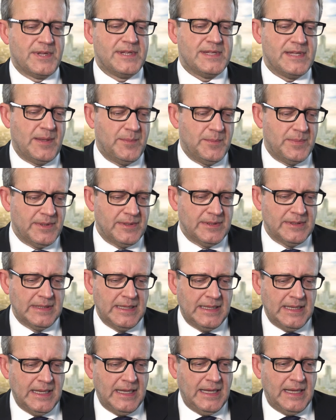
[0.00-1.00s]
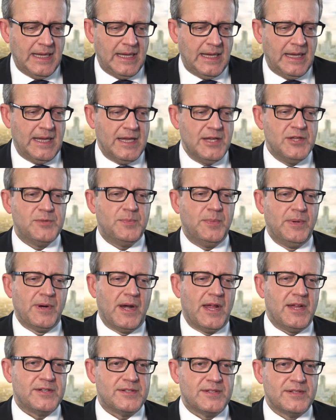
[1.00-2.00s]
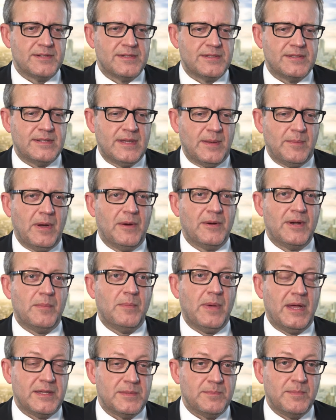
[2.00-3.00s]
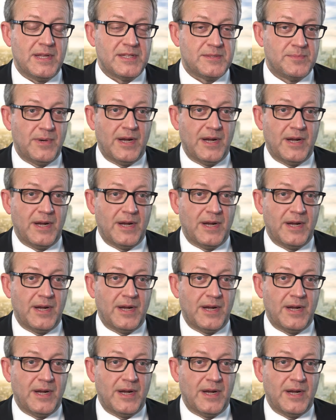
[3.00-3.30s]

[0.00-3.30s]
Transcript: example, uh, inspirations about the best